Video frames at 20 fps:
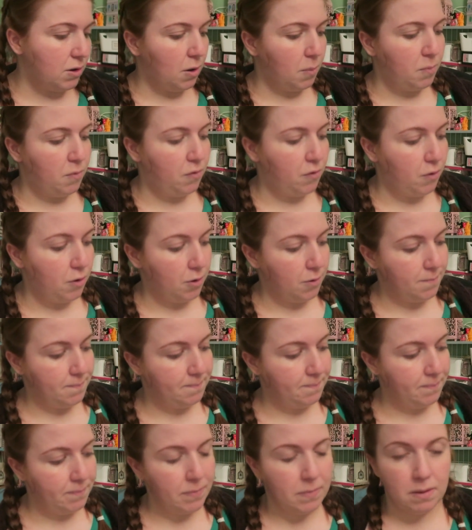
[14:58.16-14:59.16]
one up for
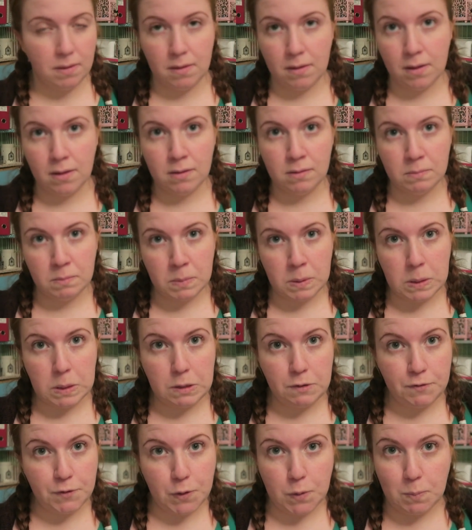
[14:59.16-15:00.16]

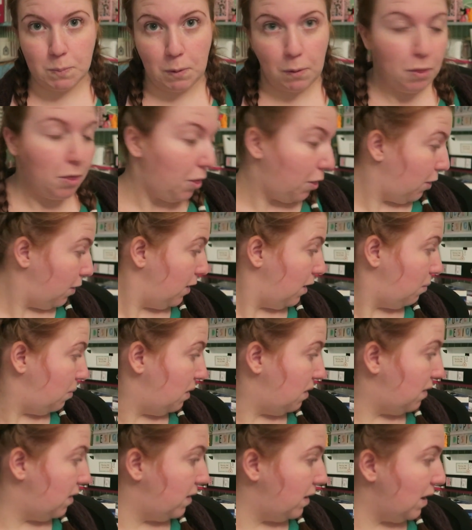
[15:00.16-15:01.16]
a few months. It's
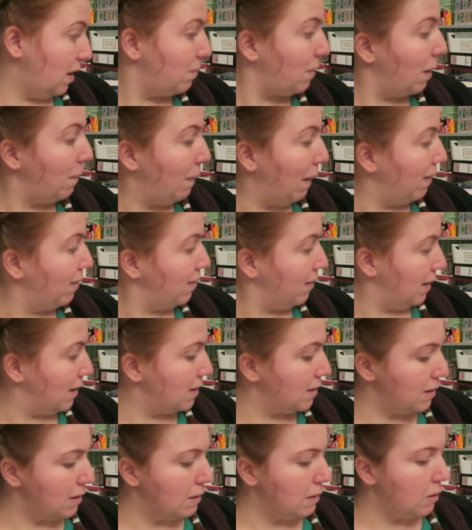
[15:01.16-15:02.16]
been sitting in my basket,